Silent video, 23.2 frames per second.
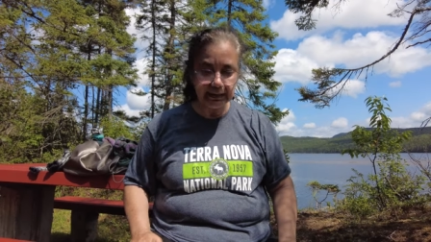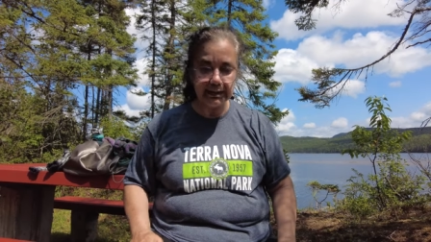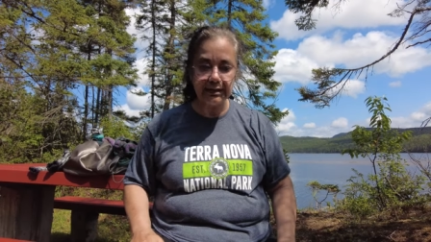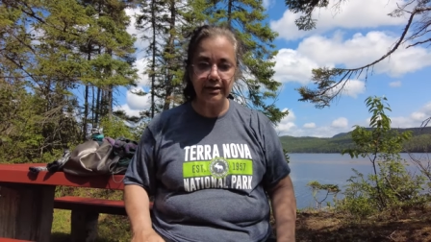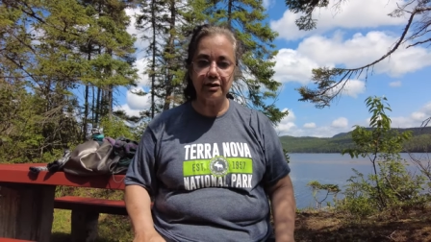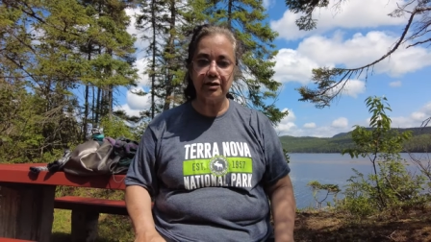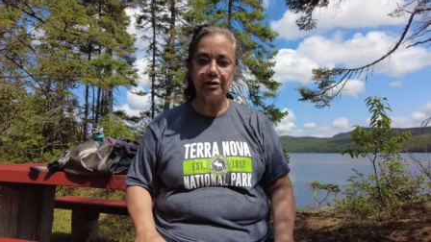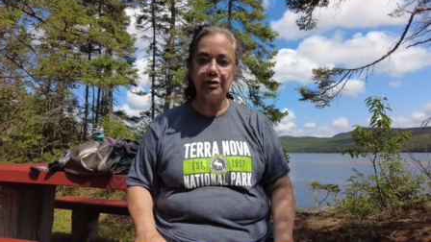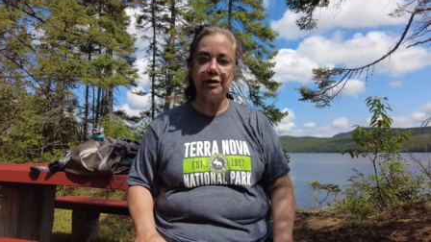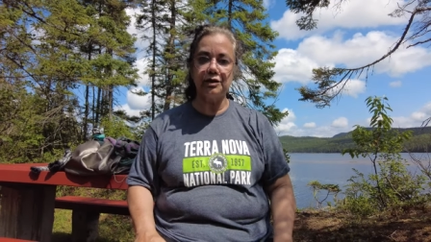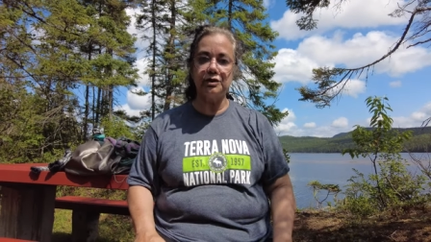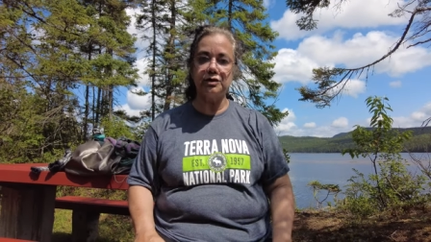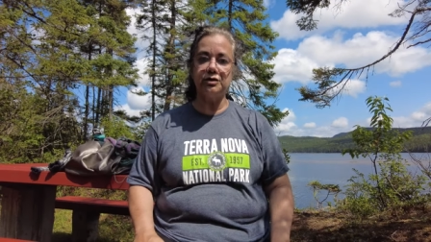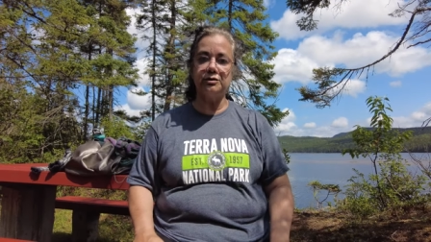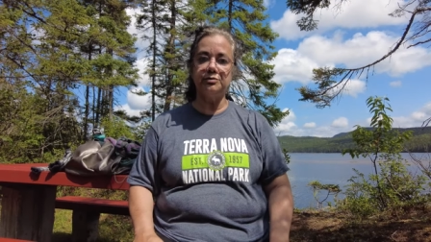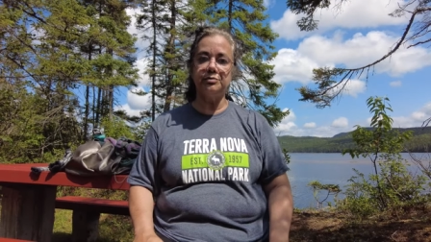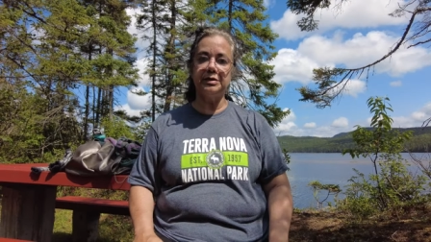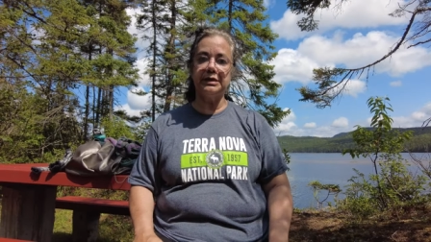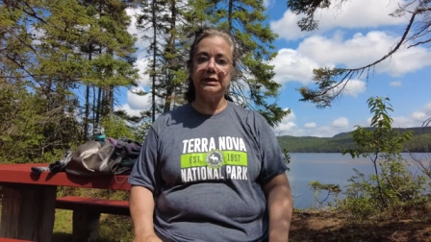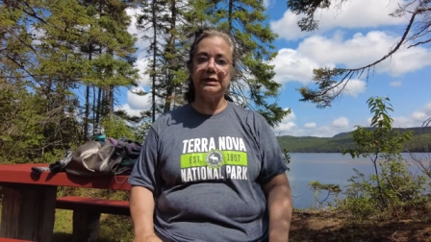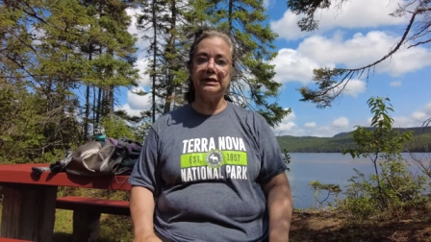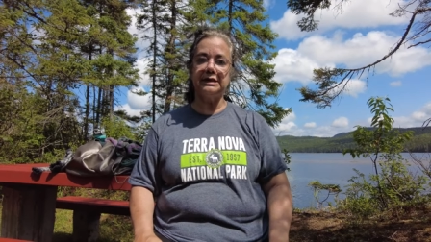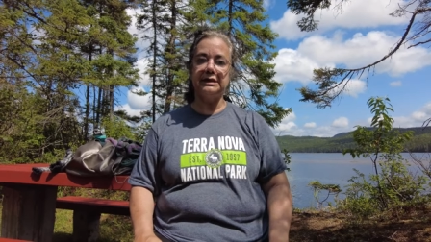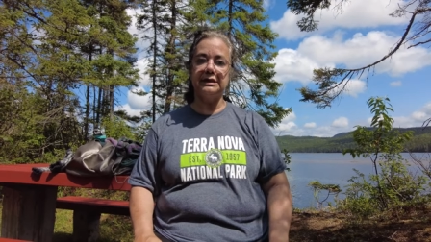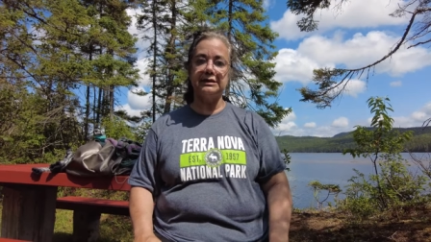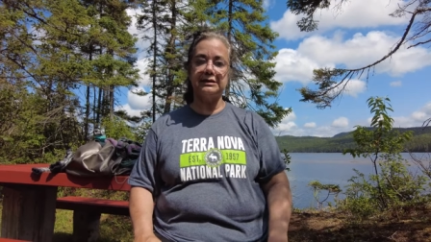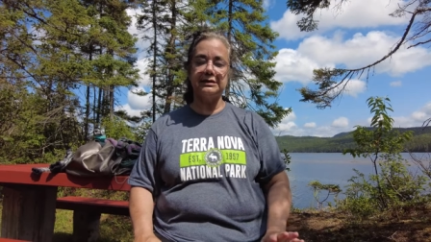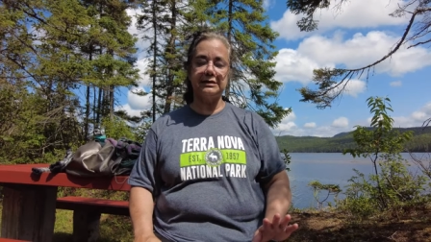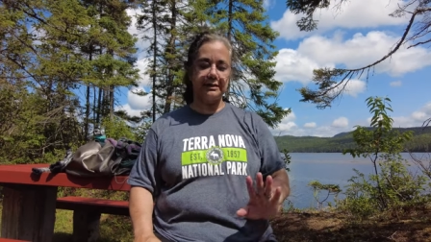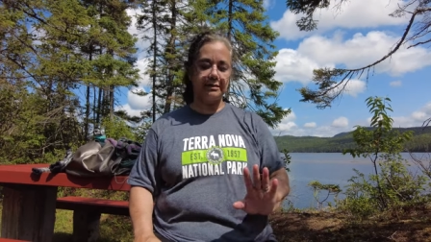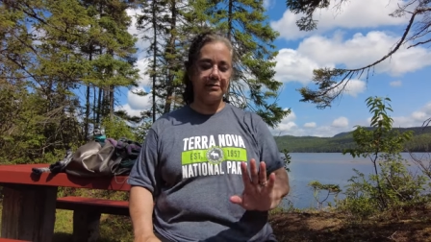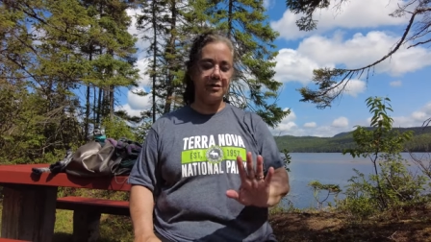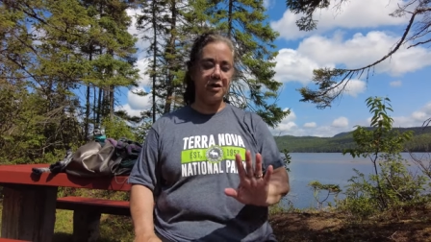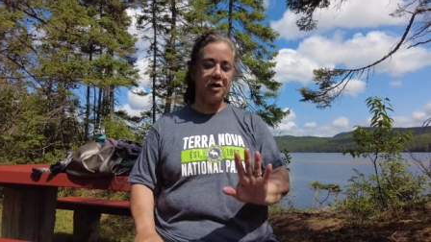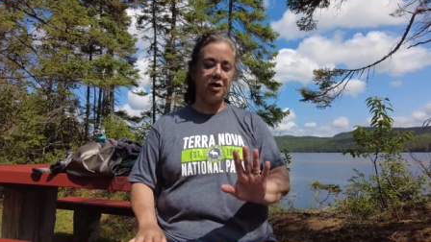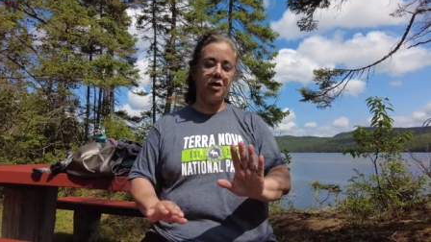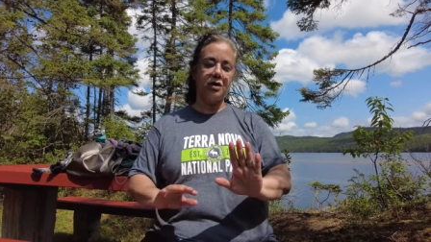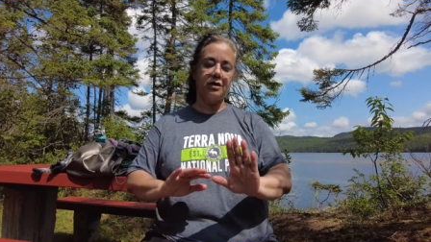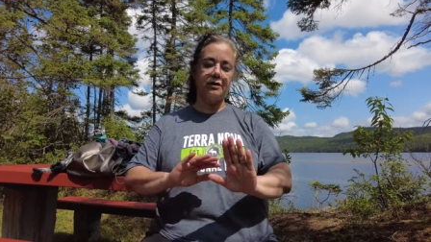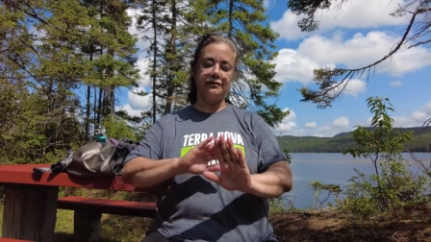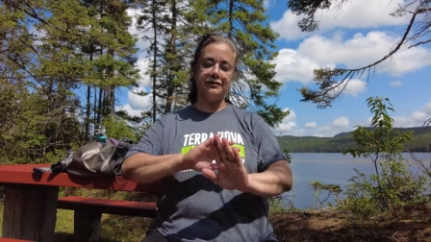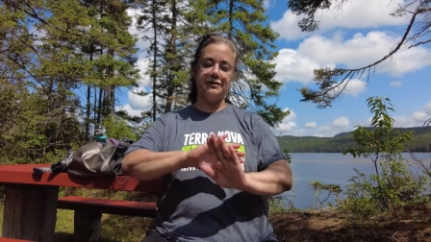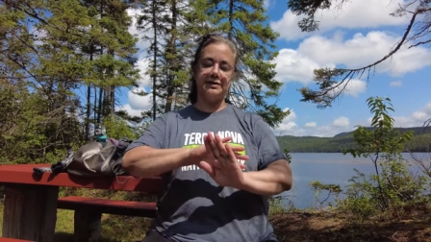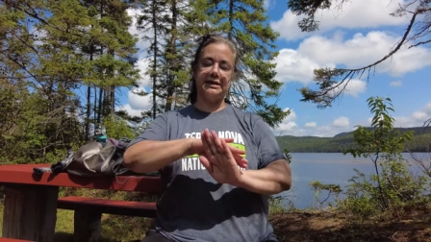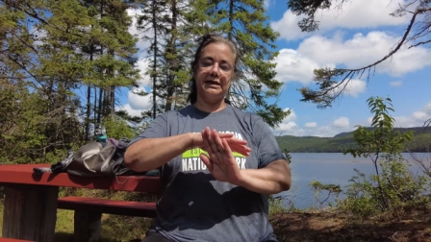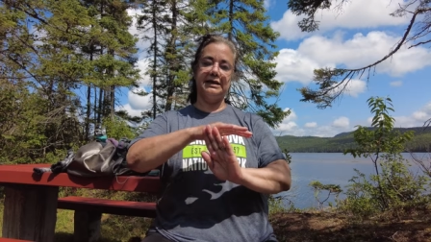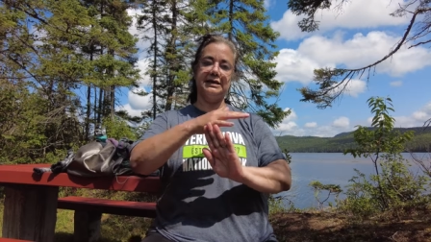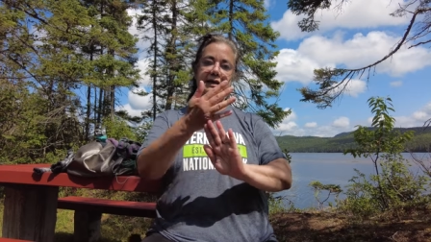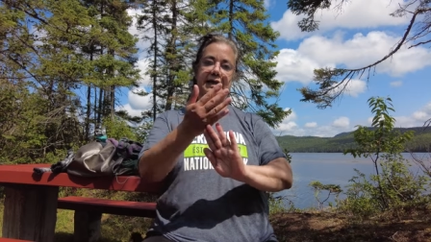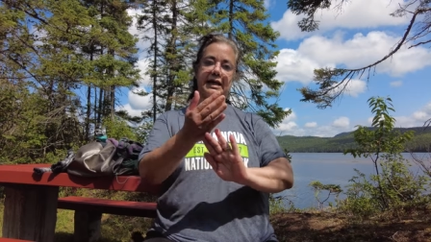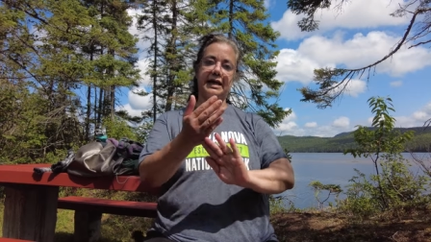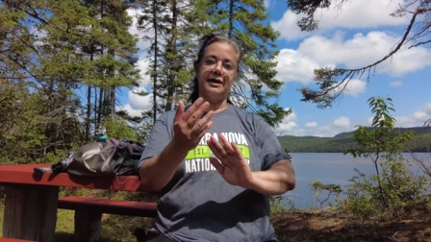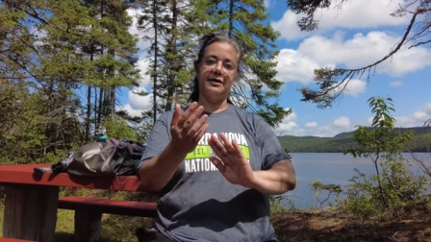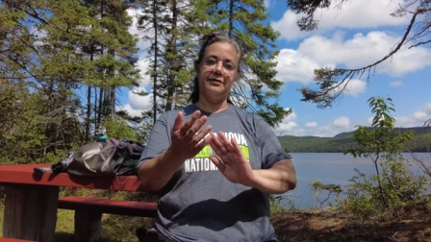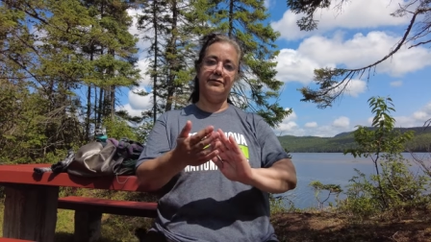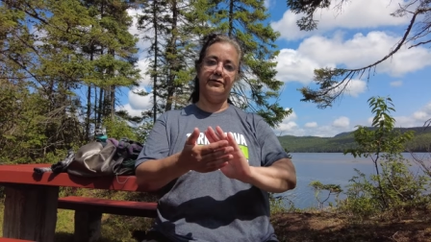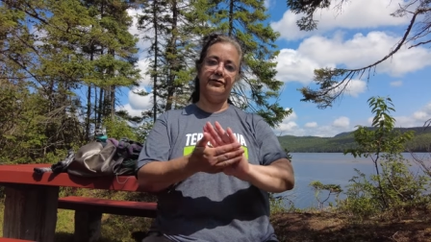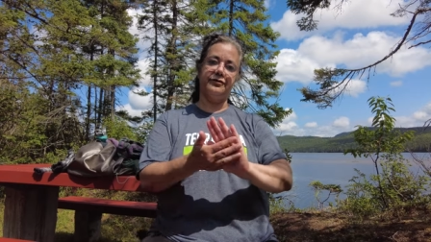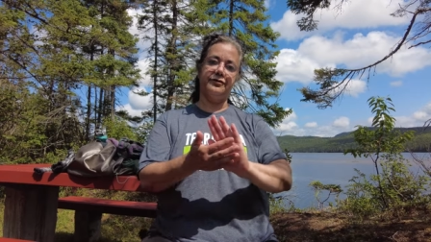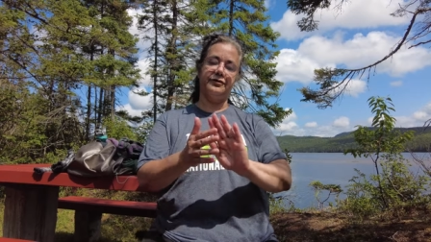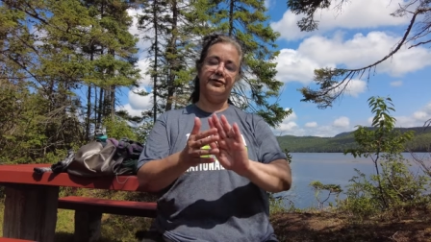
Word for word: is going to be some gloves that have